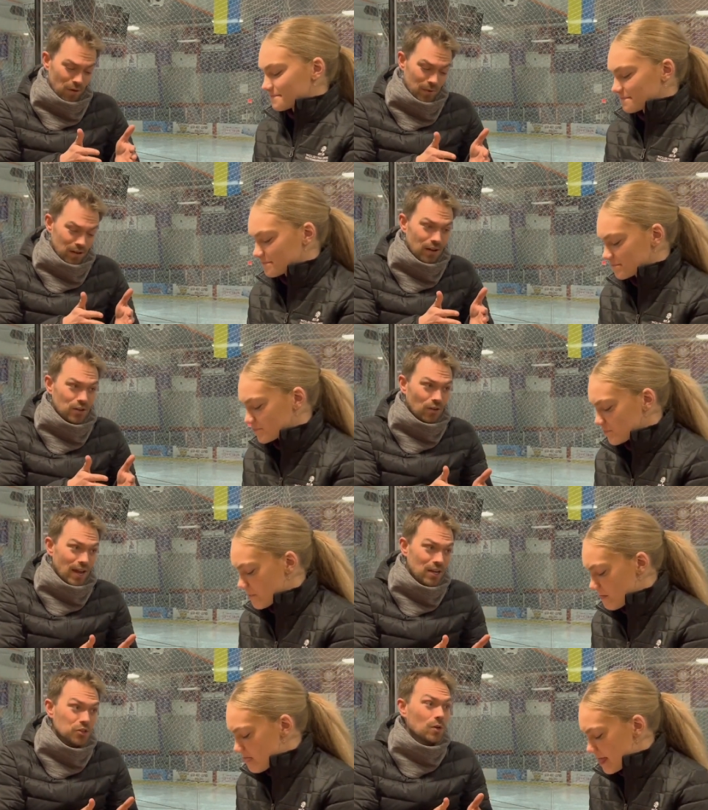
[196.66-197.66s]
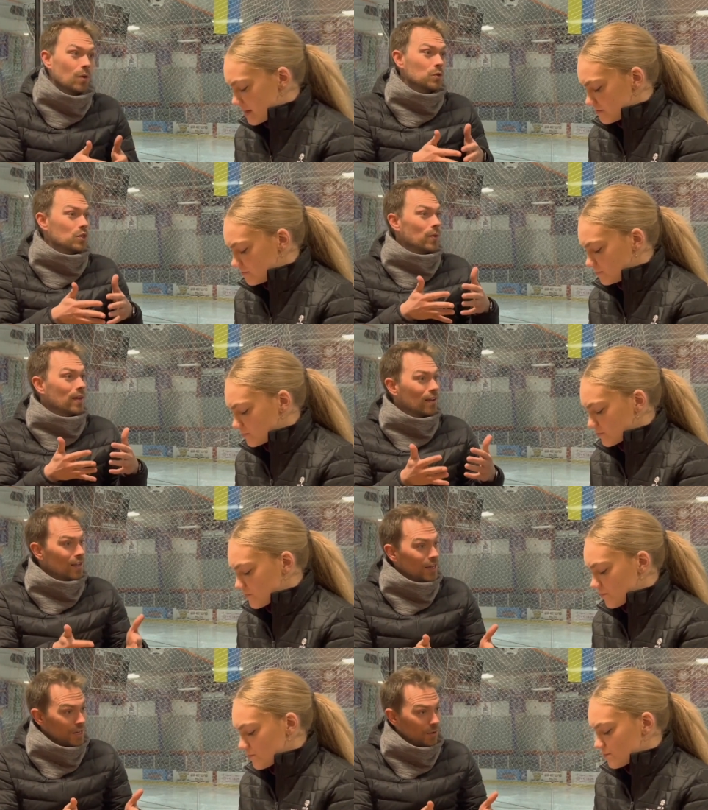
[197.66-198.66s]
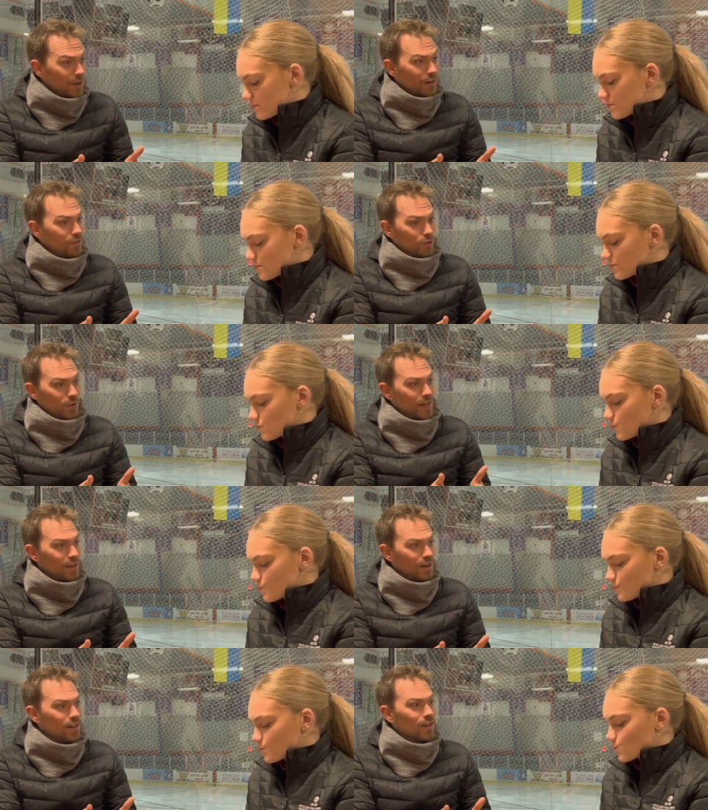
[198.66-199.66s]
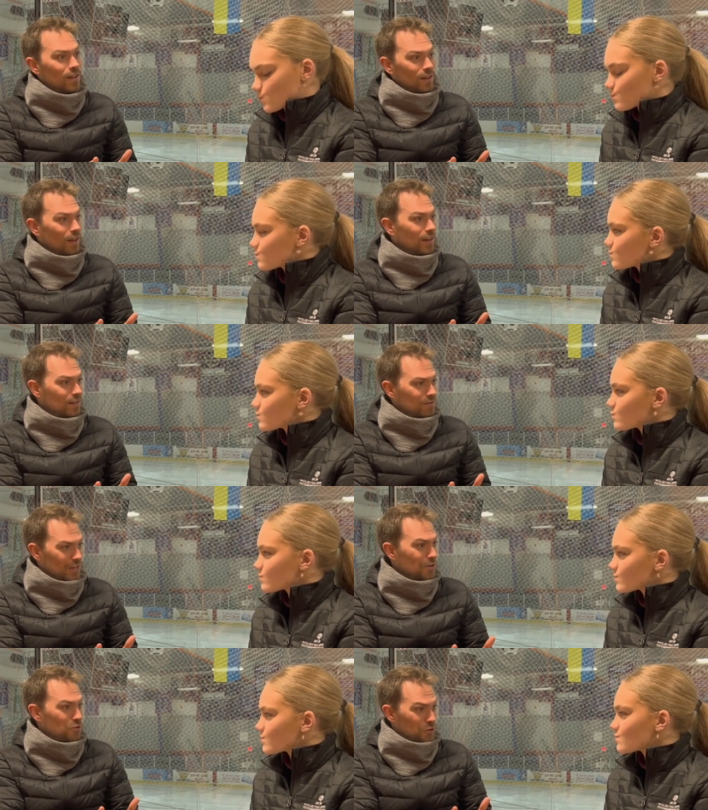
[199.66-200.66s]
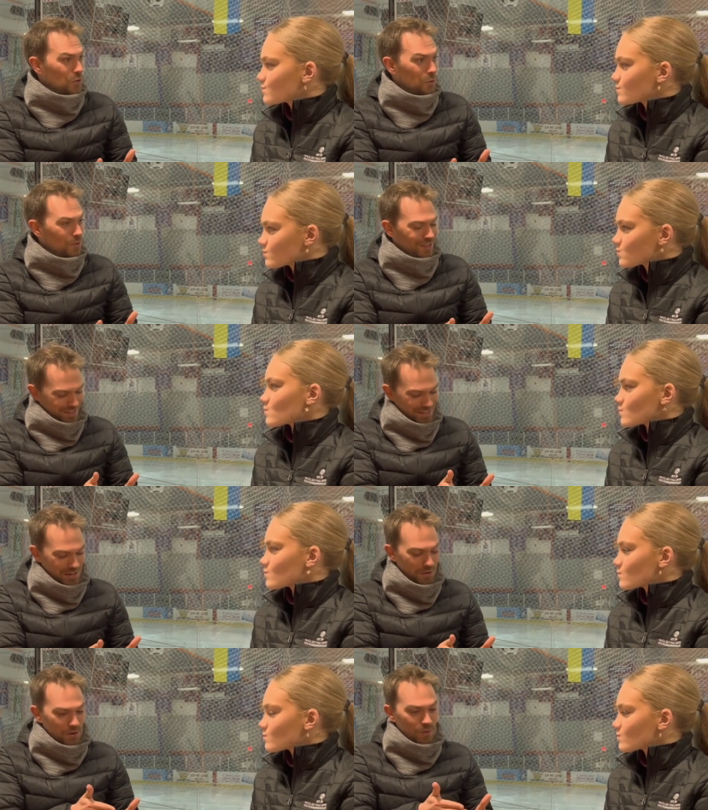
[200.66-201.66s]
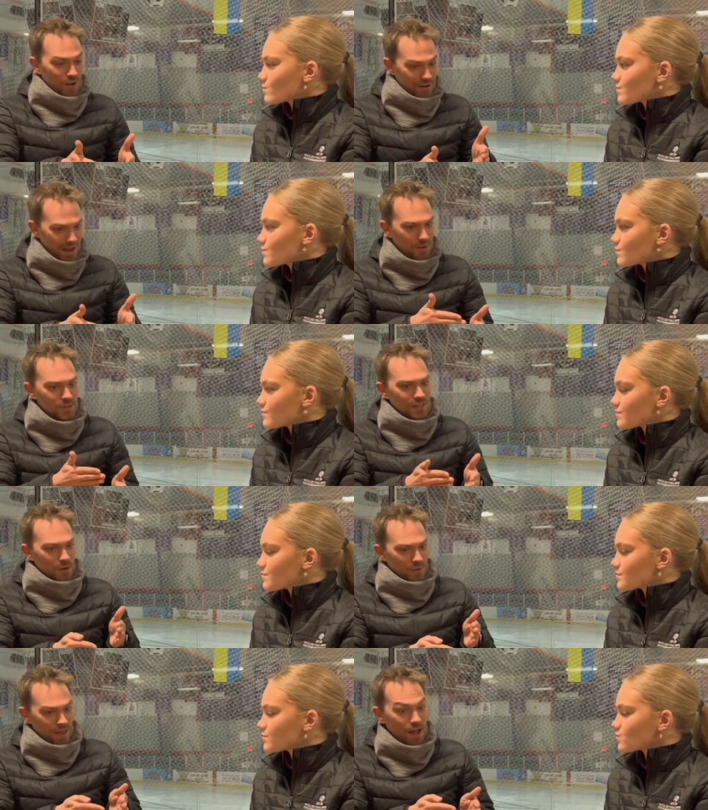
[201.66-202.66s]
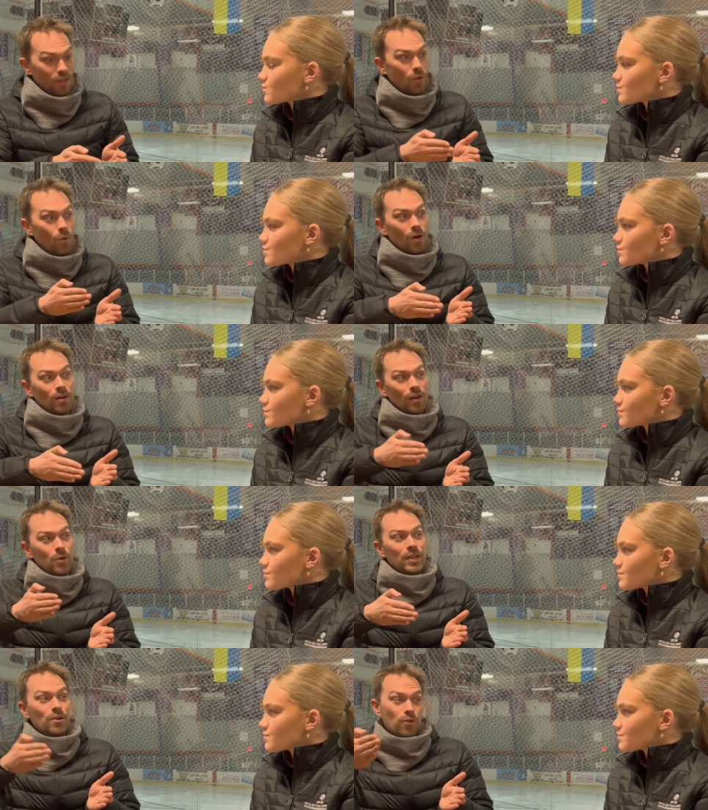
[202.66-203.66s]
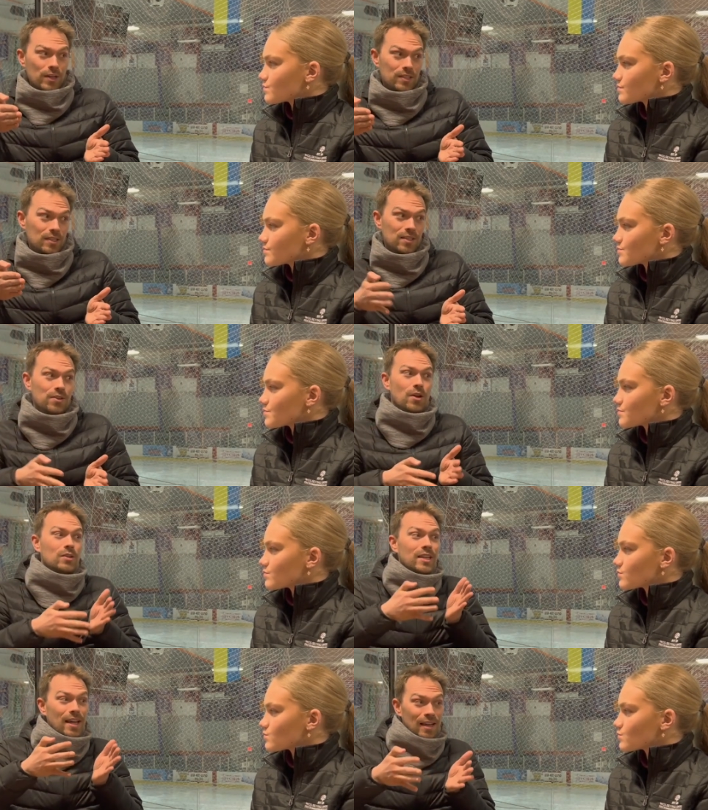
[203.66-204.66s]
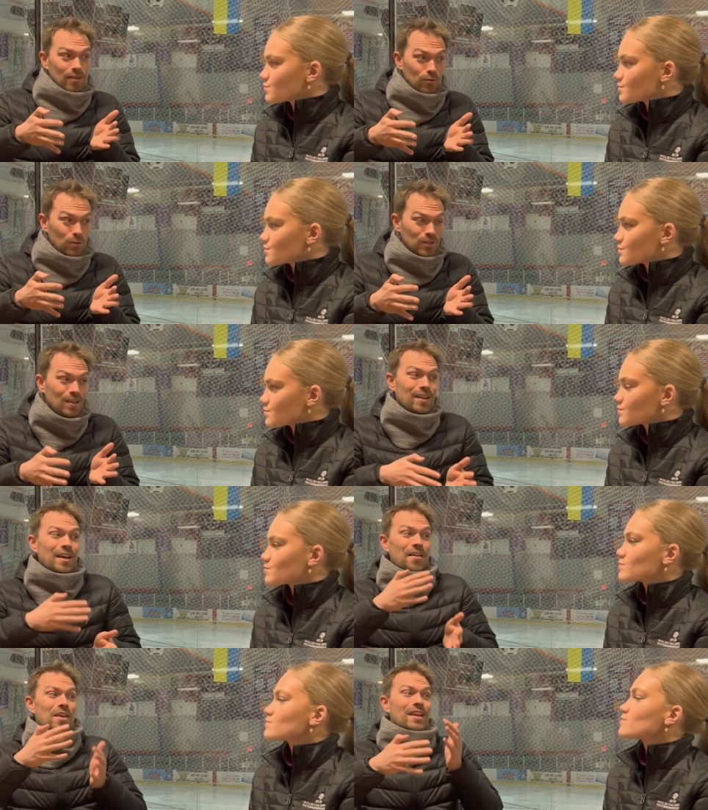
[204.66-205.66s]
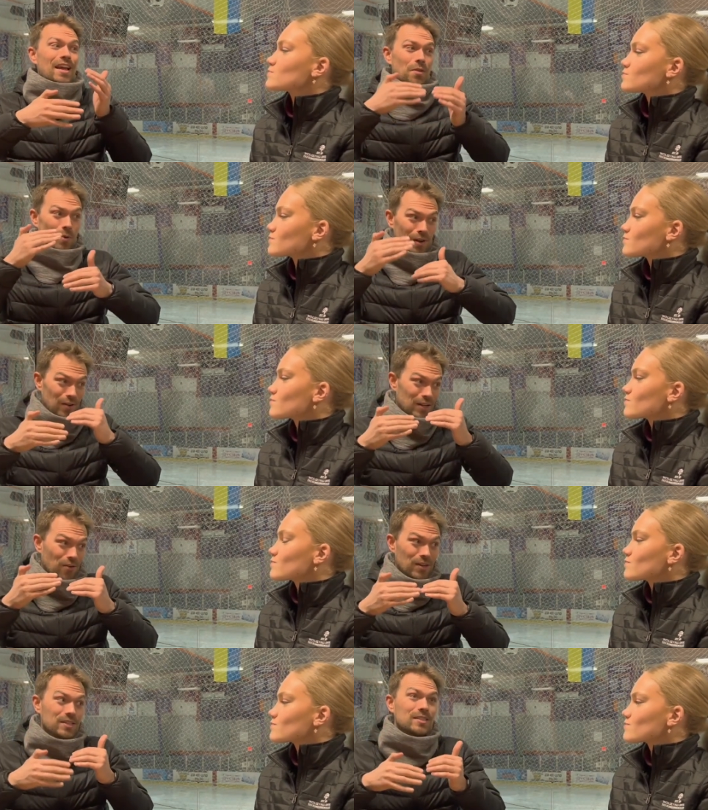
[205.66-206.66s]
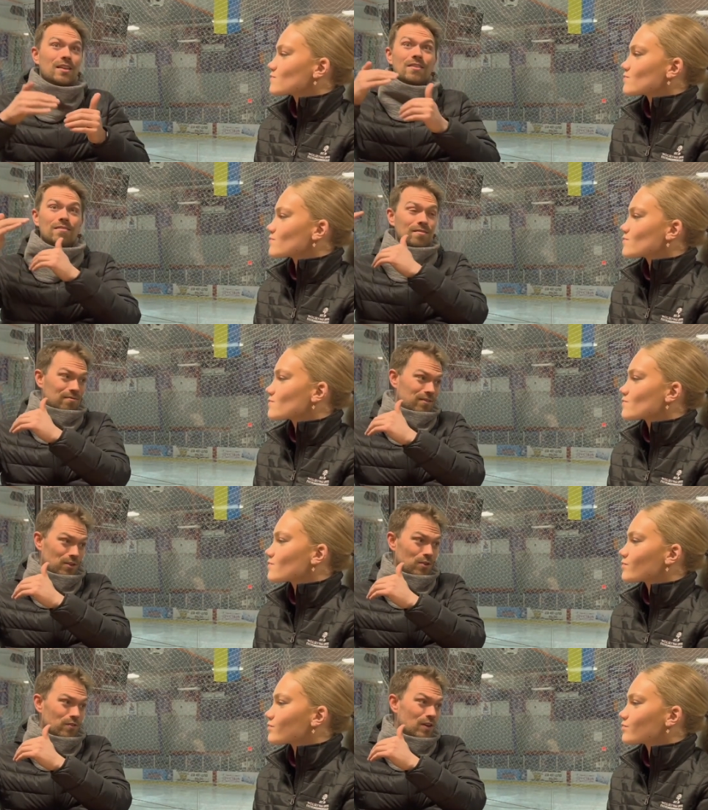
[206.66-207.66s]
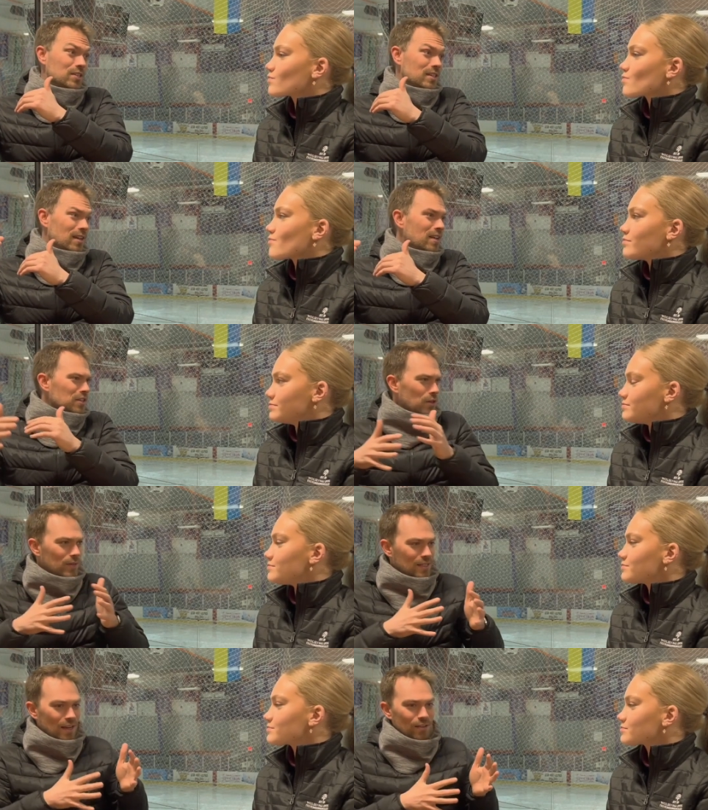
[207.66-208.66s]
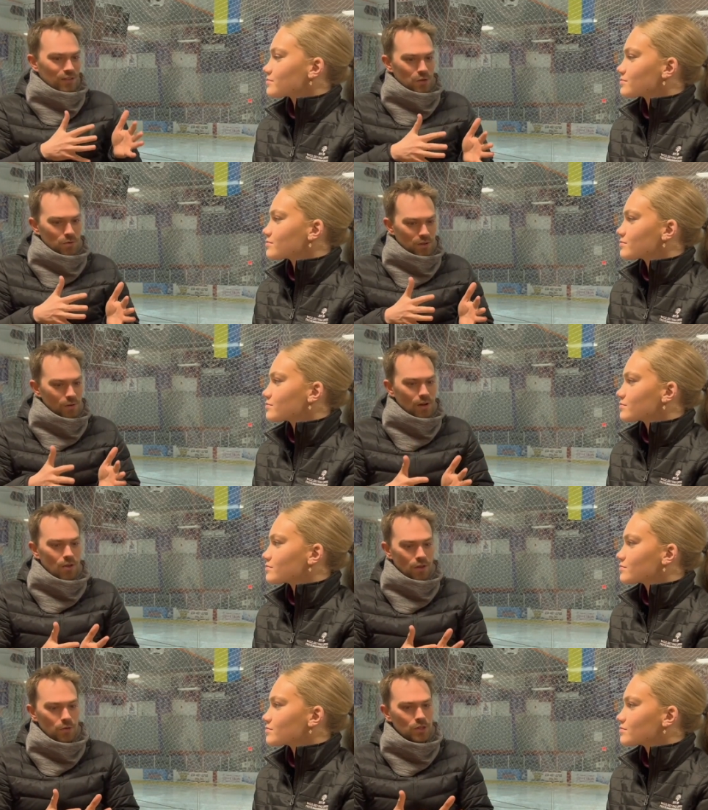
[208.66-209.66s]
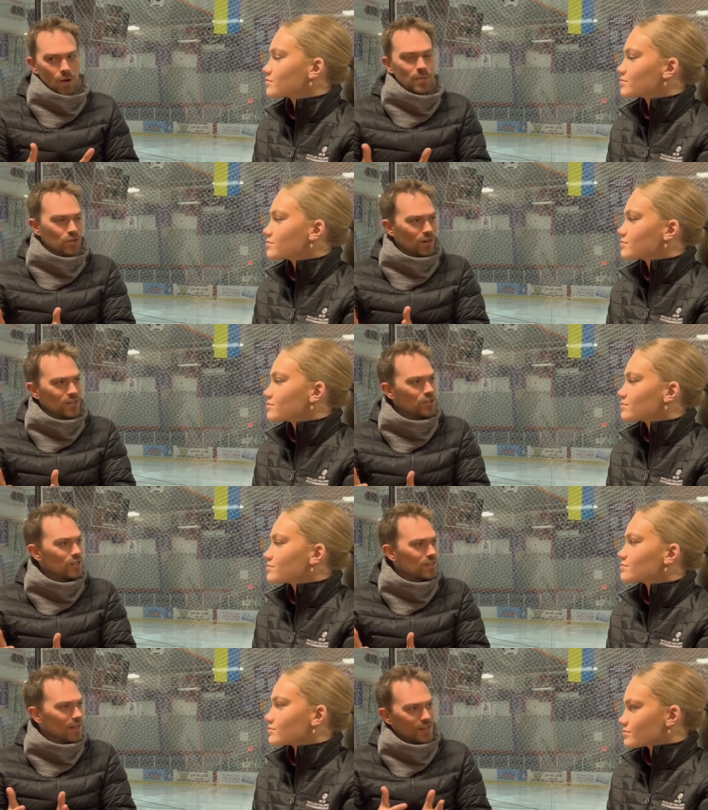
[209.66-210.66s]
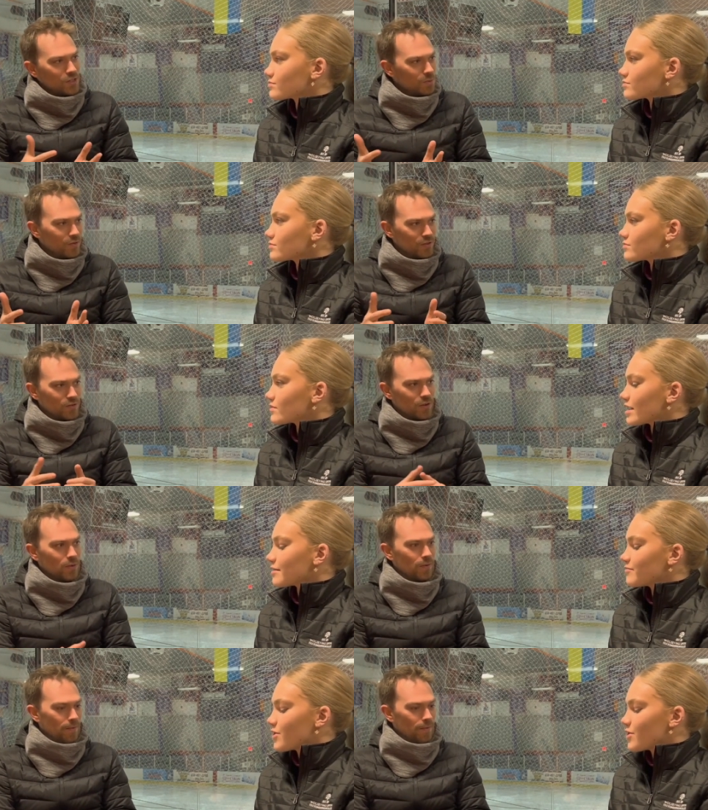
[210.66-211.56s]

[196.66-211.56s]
Speaker 1: from a young age. So I was doing kind of your regular like secondary school, and you learn how to deal with that, and then the workload increases. Then you go to A levels, and then again the workload increases. Then university. So it's kind of you learn those coping strategies as you're moving through. Yeah.